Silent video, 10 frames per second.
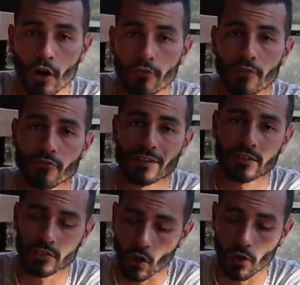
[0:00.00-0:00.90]
of the
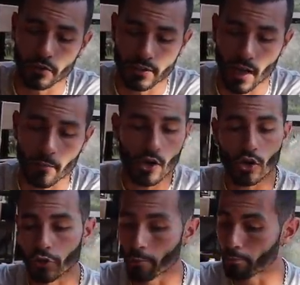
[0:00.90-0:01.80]
fences all the time,
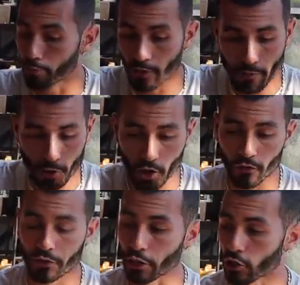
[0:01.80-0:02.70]
the perimeter
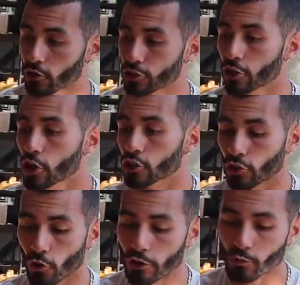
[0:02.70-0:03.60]
of the enclosure.
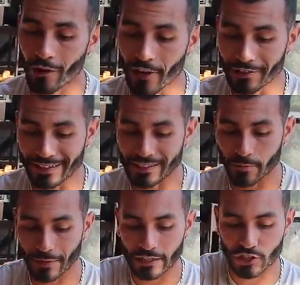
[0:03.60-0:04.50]
So you always want everything to
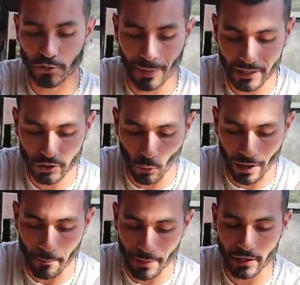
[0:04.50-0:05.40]
be spaced
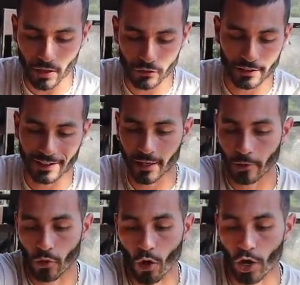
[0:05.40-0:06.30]
away big enough so the
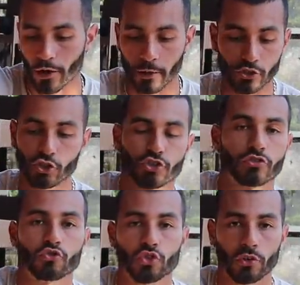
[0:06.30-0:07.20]
animal can walk around, because they're just
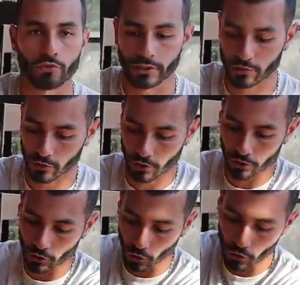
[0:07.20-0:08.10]
gonna do circles. That's what they're gonna
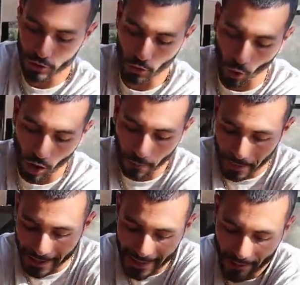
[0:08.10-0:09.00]
do. They're always gonna walk
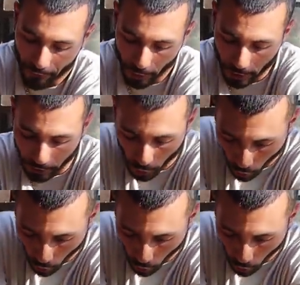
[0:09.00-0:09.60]
and figure out their